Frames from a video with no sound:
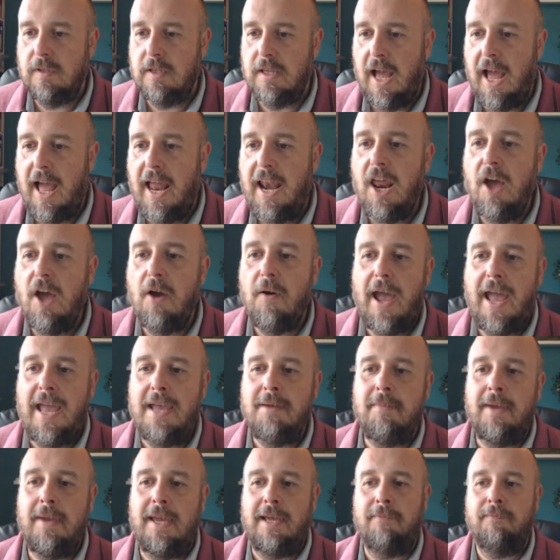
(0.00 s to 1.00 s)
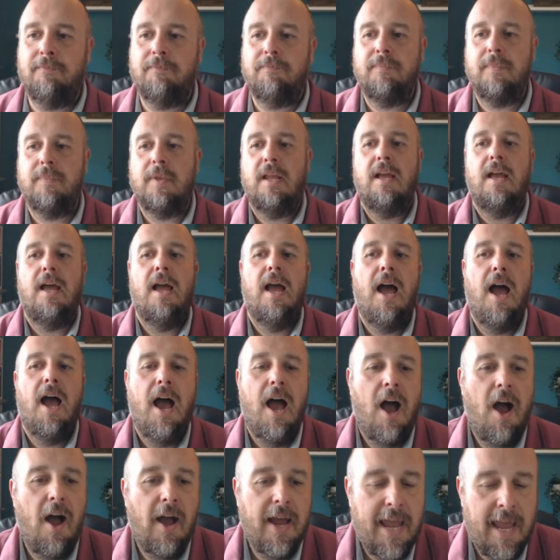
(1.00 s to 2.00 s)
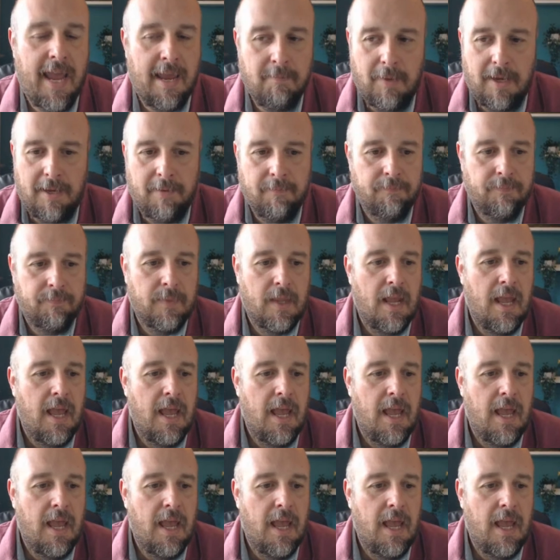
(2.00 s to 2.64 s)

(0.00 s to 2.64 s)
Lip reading: Hello, Amy. Hi, Amy.